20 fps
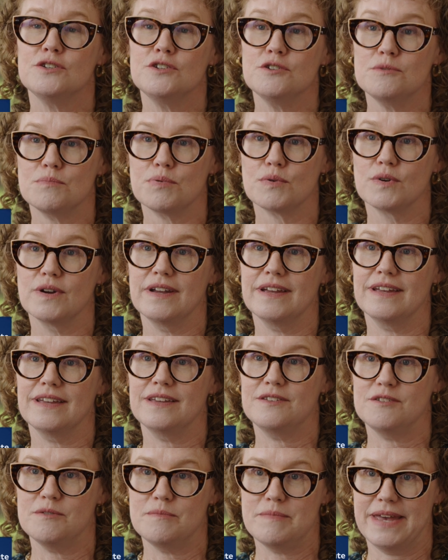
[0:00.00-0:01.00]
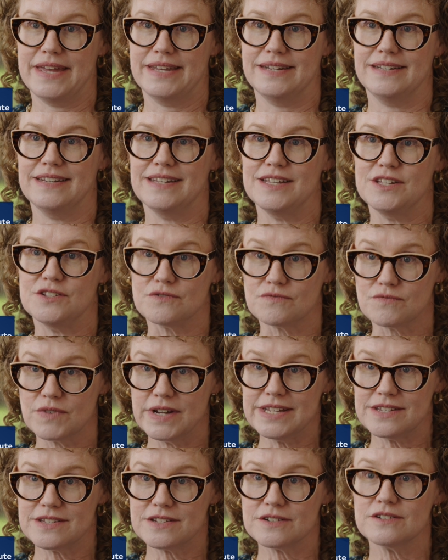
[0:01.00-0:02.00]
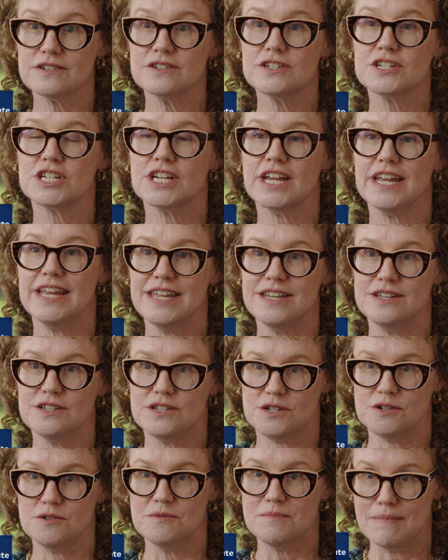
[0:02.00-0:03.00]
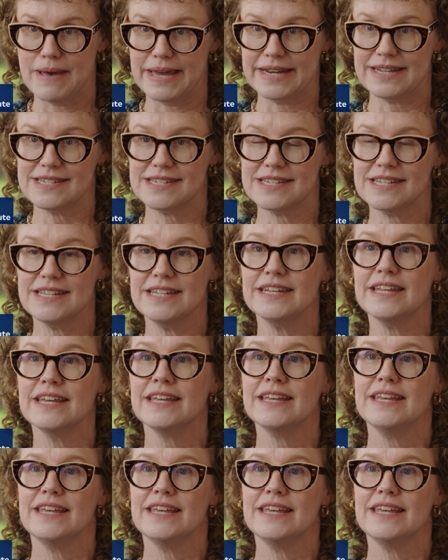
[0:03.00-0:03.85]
to bring humanities research into medicine